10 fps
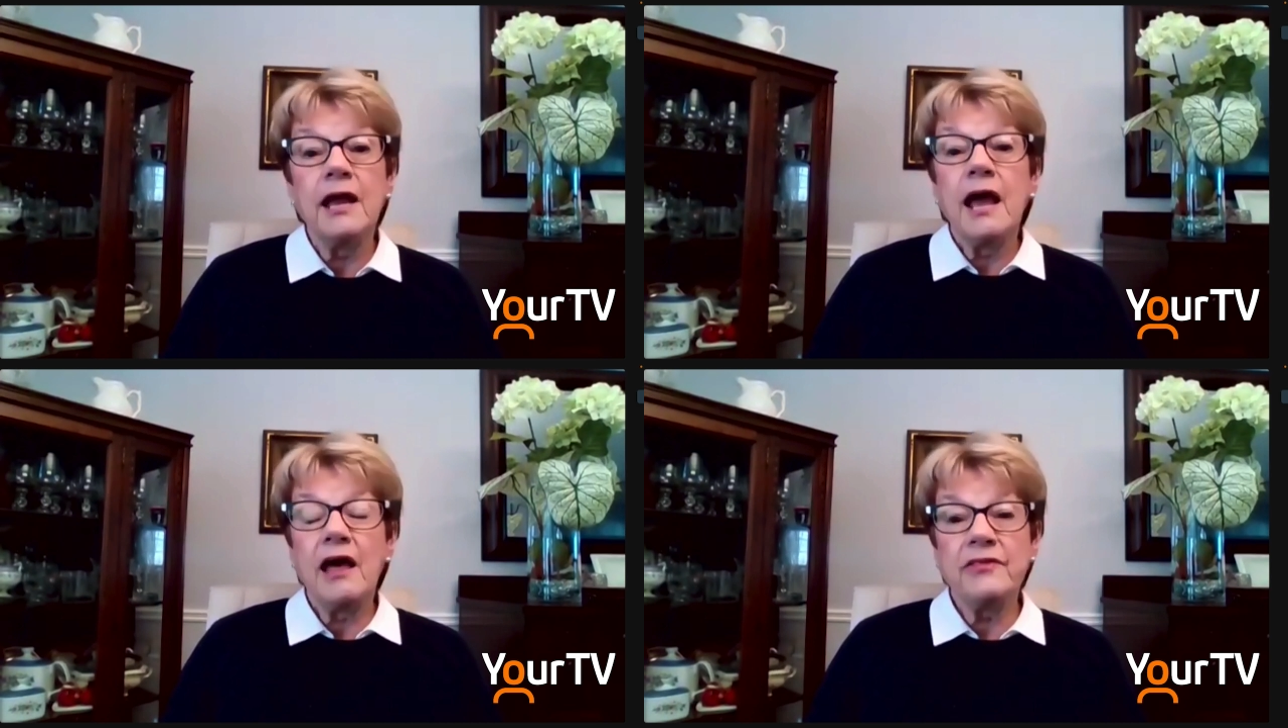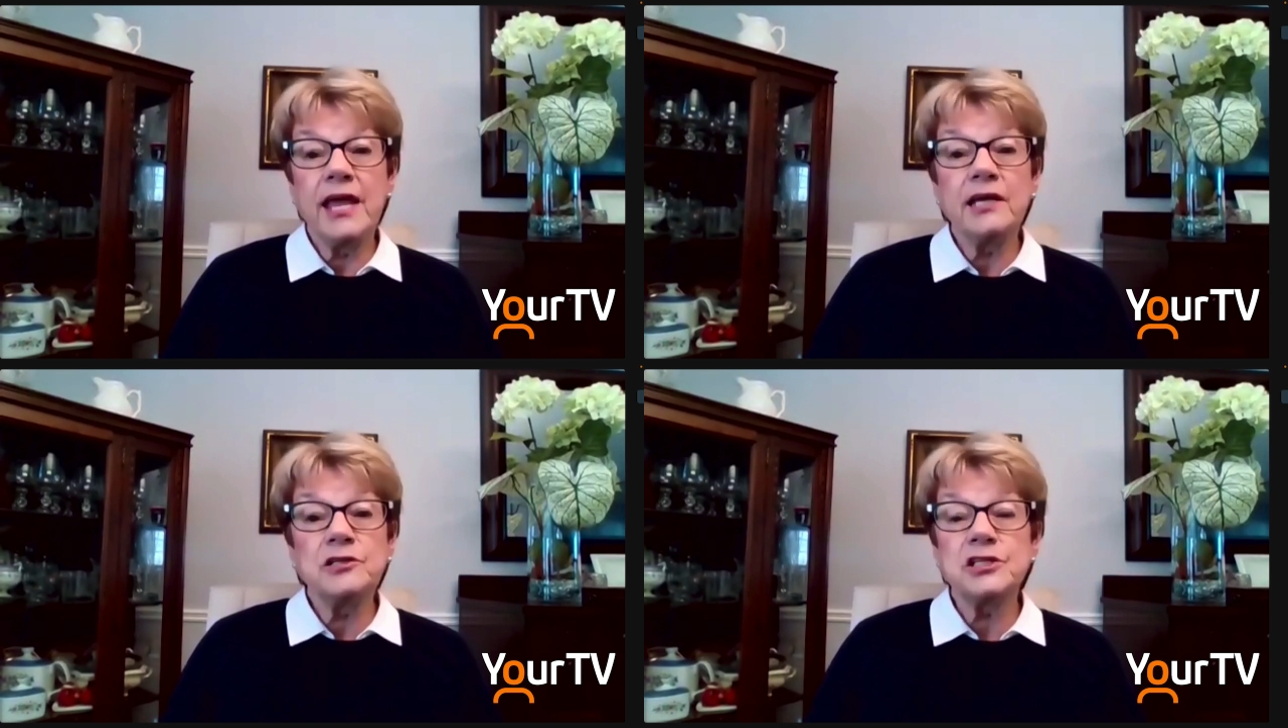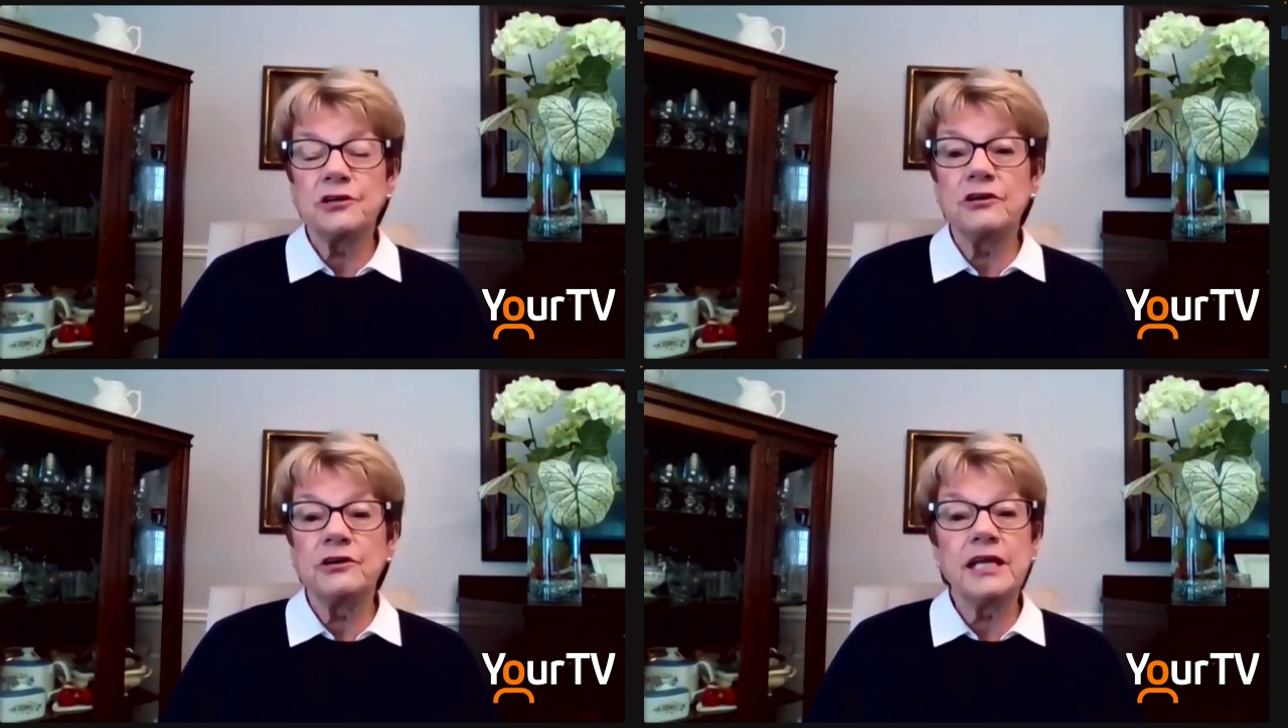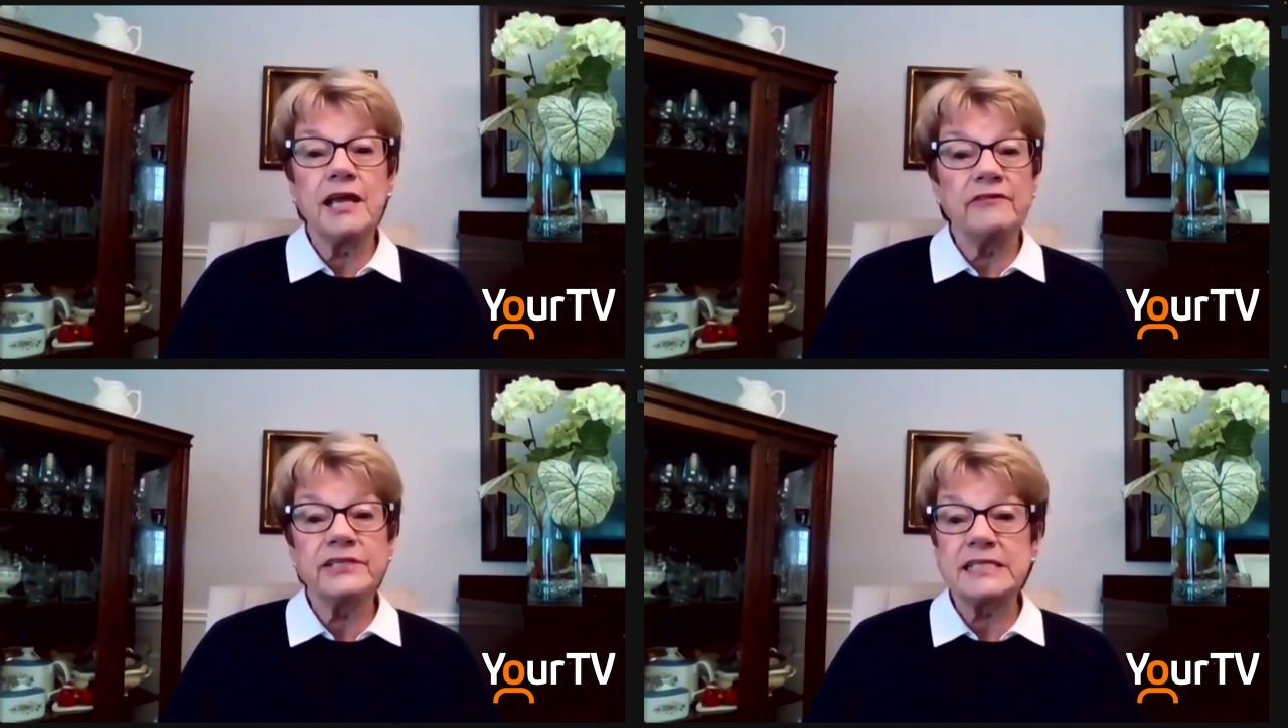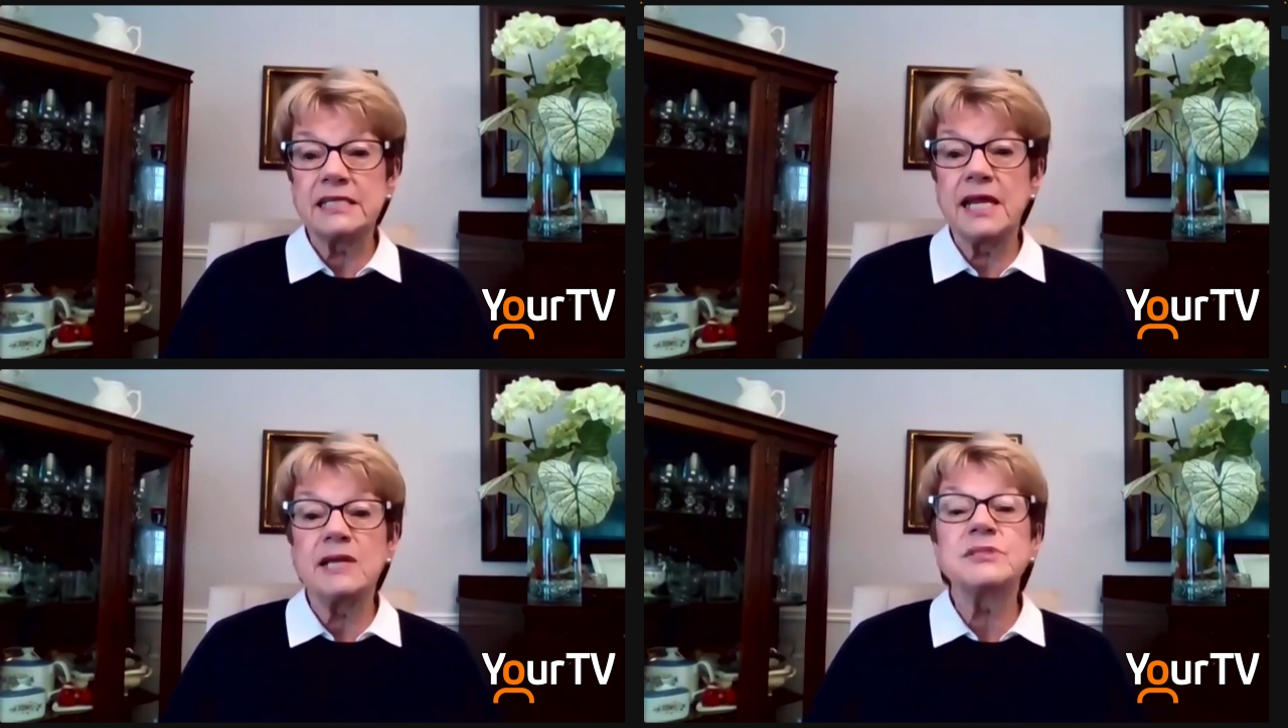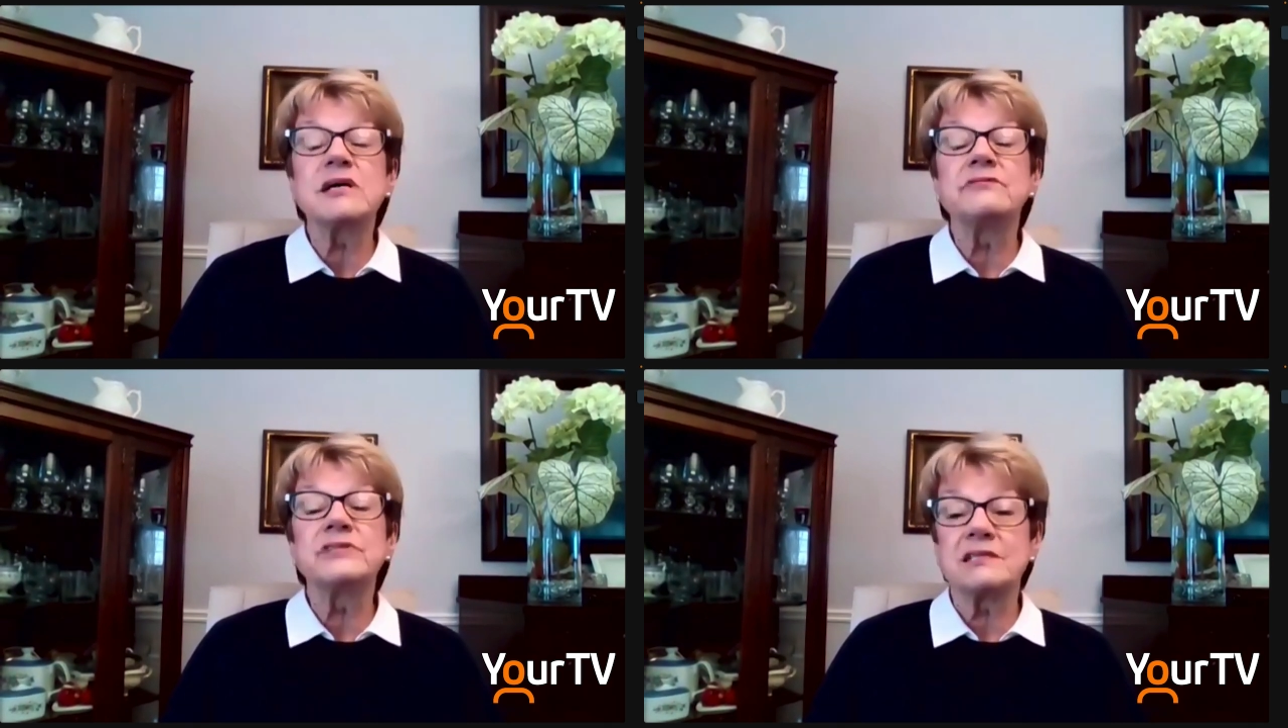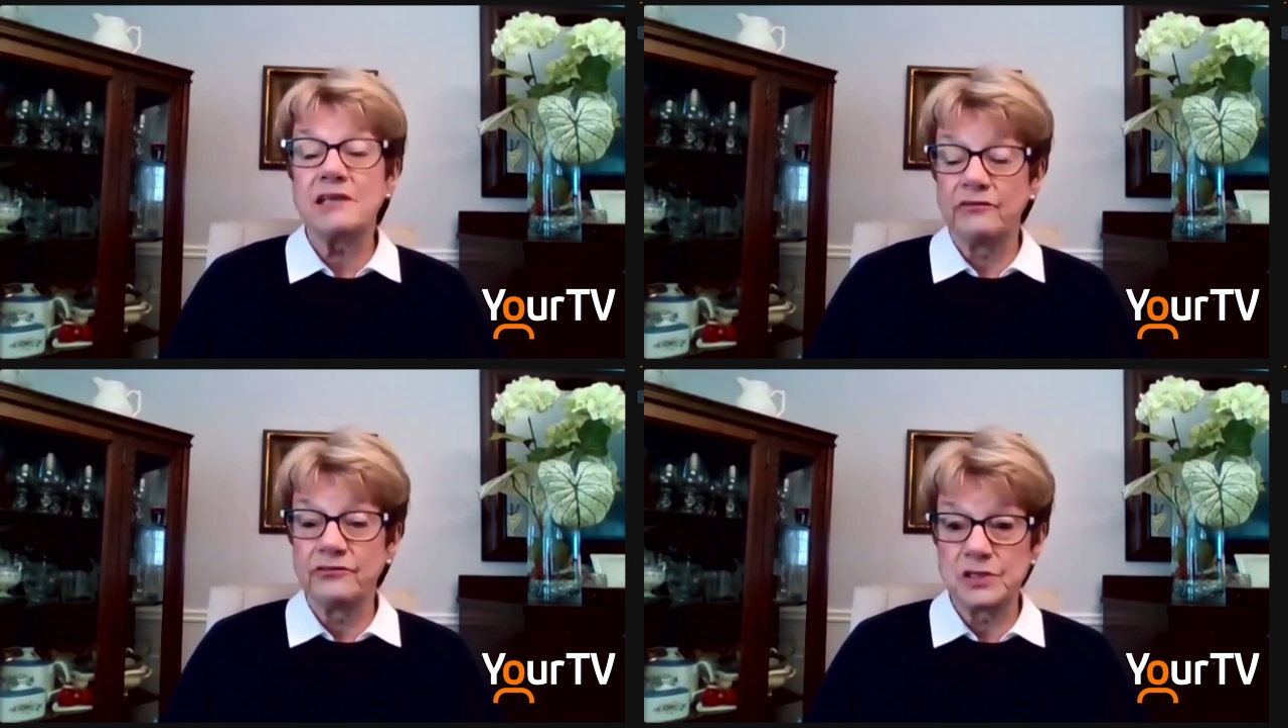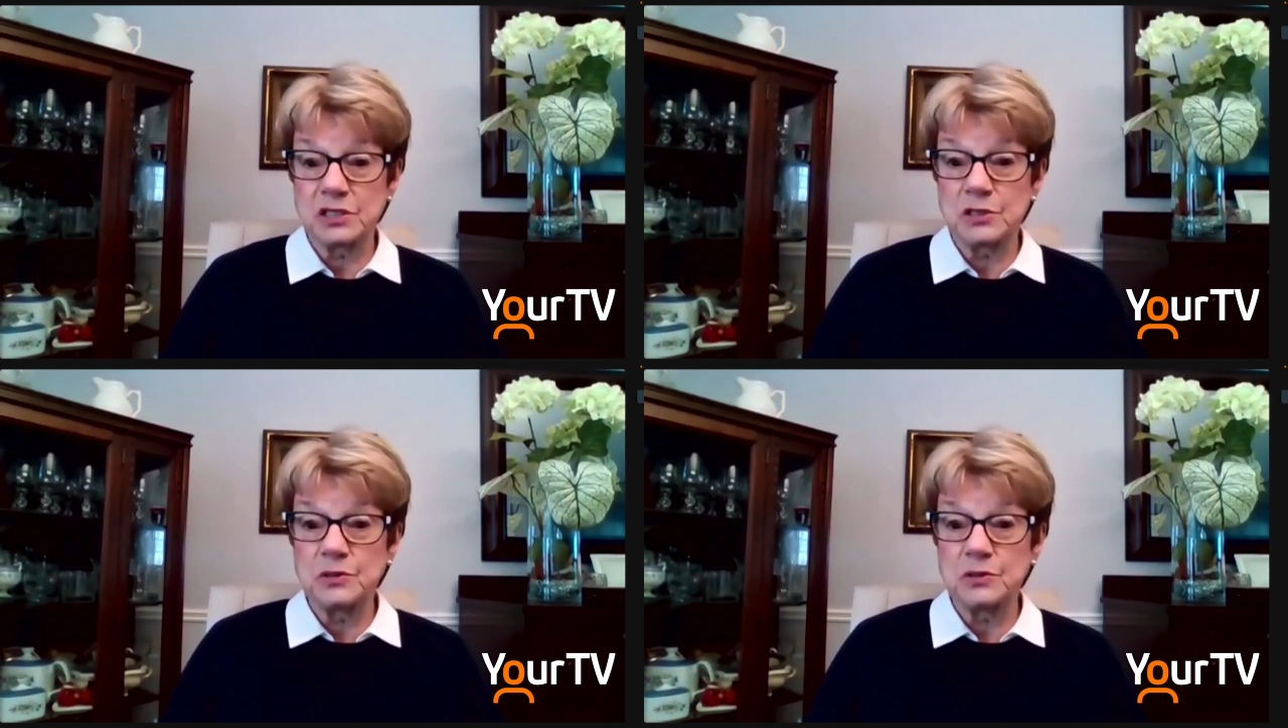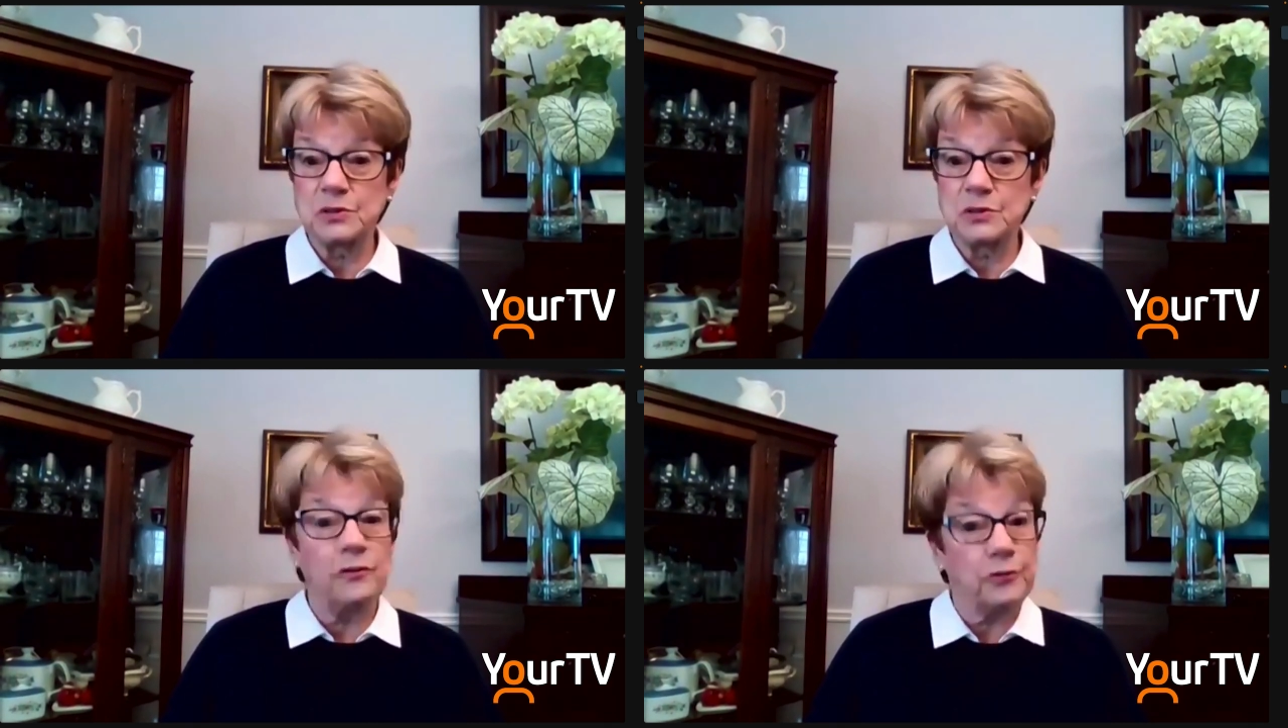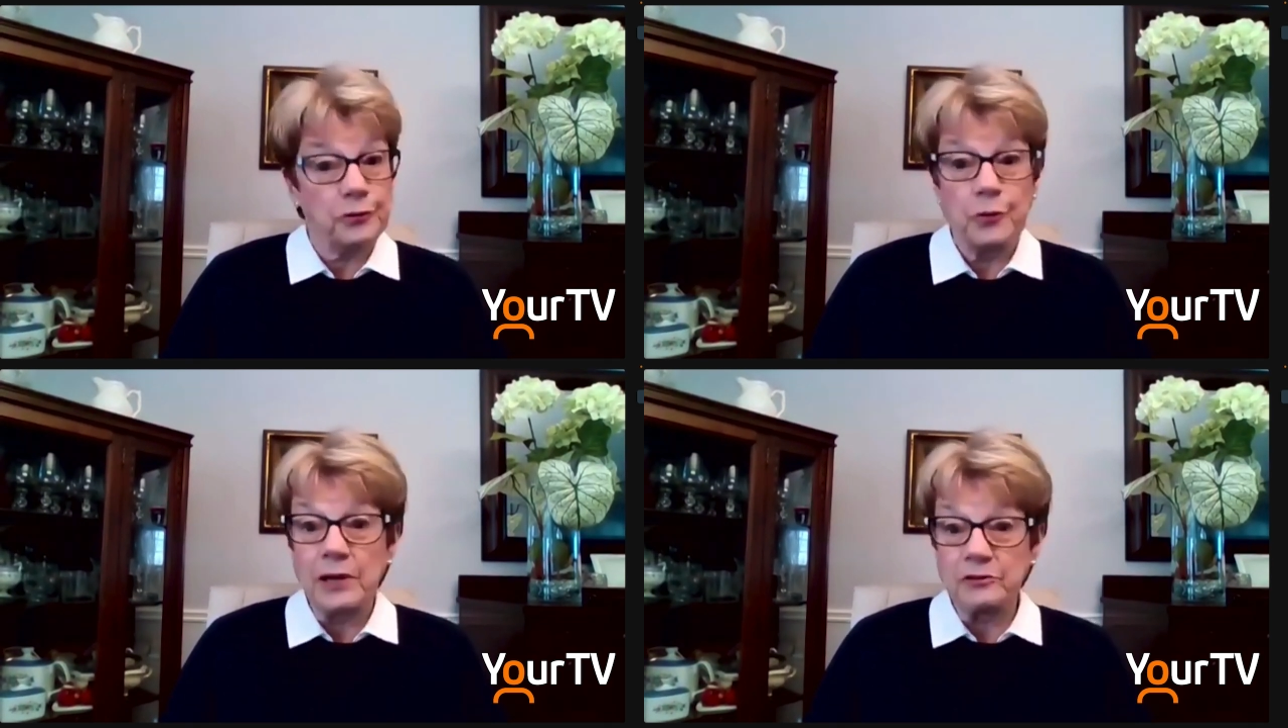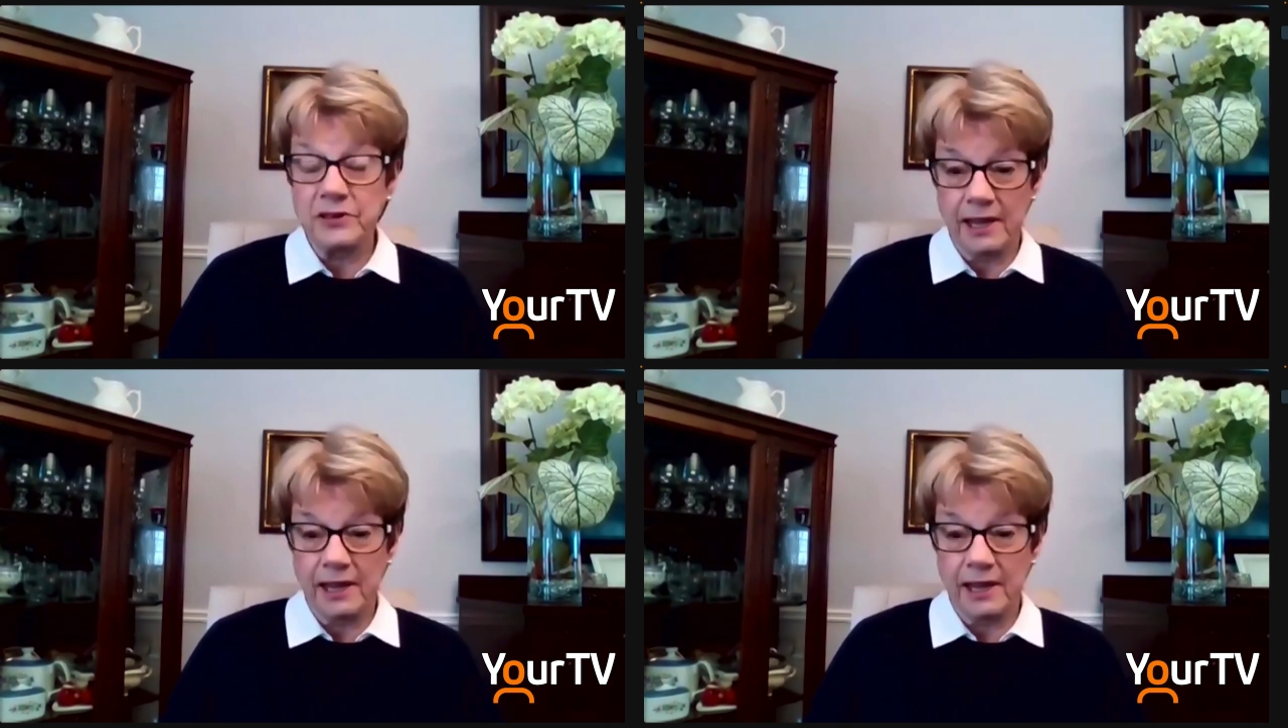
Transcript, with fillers: And they in turn gave us the names of several students throughout the